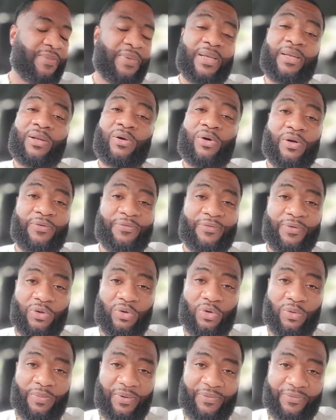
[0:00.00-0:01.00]
man, in order for
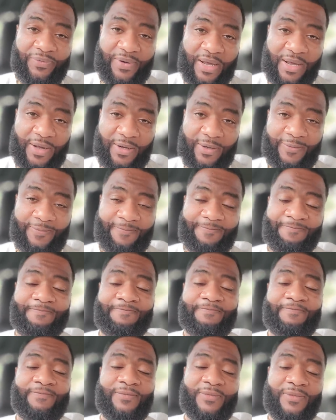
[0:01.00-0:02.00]
you to be found,
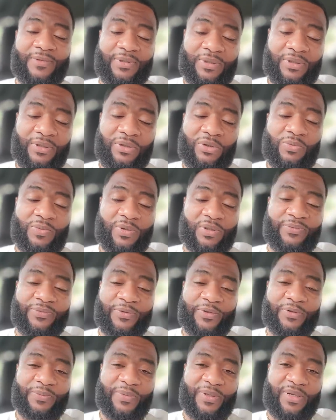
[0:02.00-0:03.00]
you must
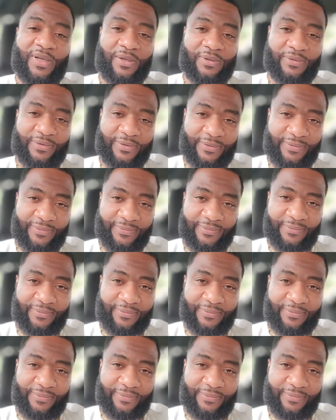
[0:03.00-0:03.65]
first be lost.